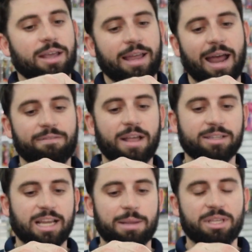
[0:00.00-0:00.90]
have that
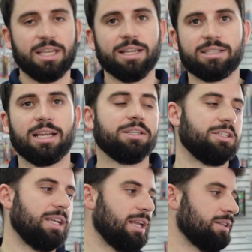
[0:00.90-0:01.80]
same gear set as
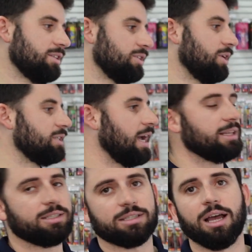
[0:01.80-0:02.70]
you get in the
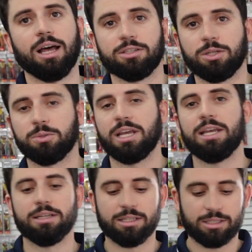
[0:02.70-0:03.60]
Certates and
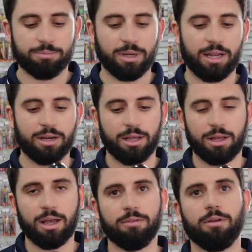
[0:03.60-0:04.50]
Saltigas, but at
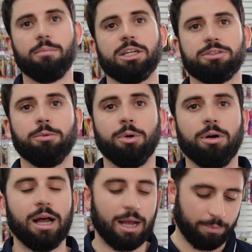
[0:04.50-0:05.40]
a much
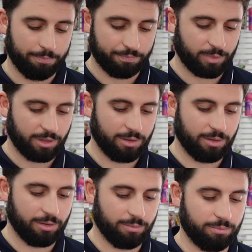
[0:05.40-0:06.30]
more
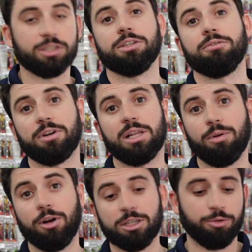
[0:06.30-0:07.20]
budget-friendly
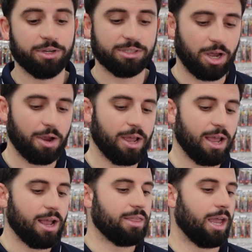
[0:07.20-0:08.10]
price point. So
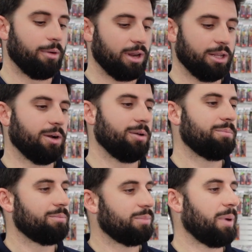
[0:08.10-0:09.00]
they're really good.
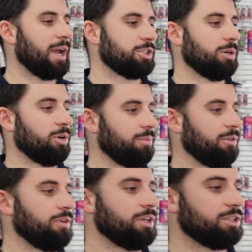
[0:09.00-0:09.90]
Paint job on the
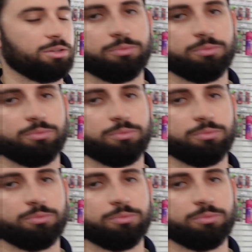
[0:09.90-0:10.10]
finish, the